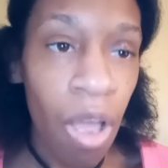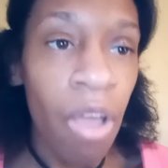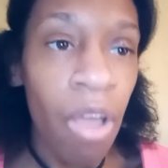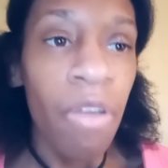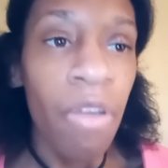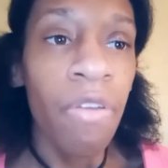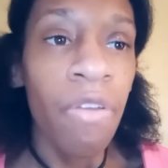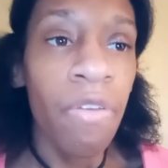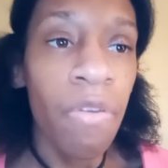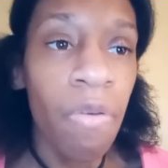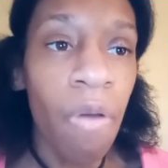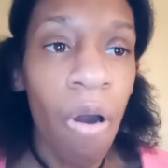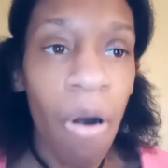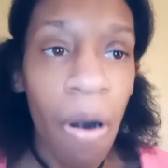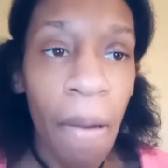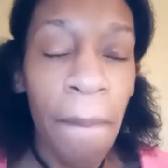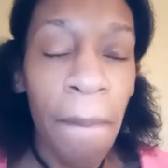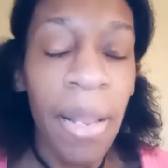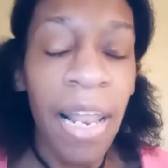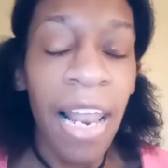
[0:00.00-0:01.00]
You
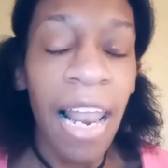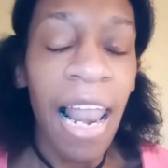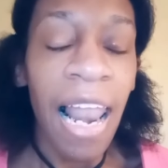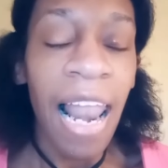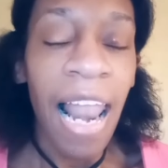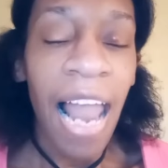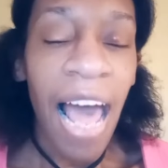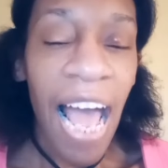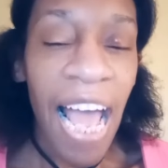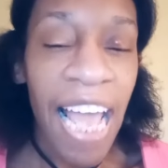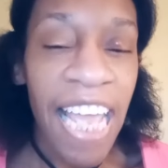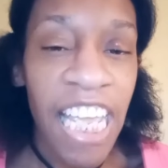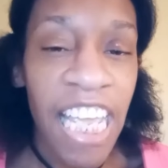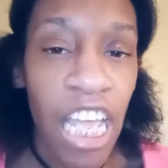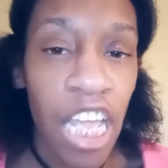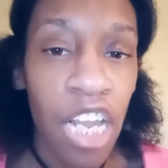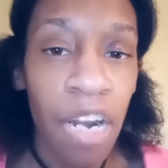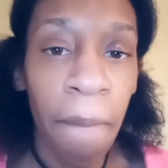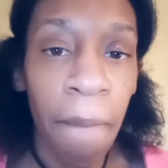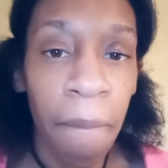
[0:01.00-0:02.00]
are
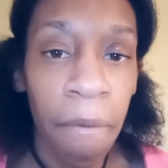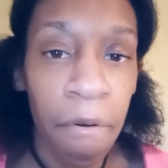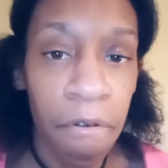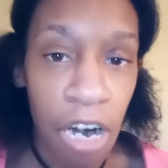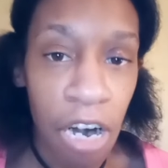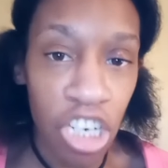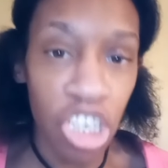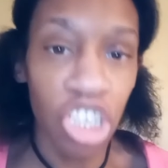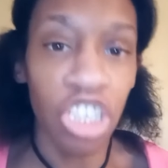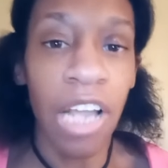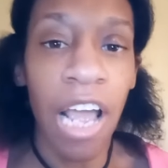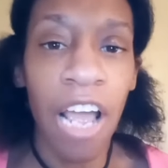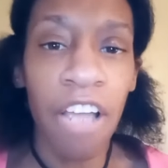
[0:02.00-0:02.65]
applying pressure.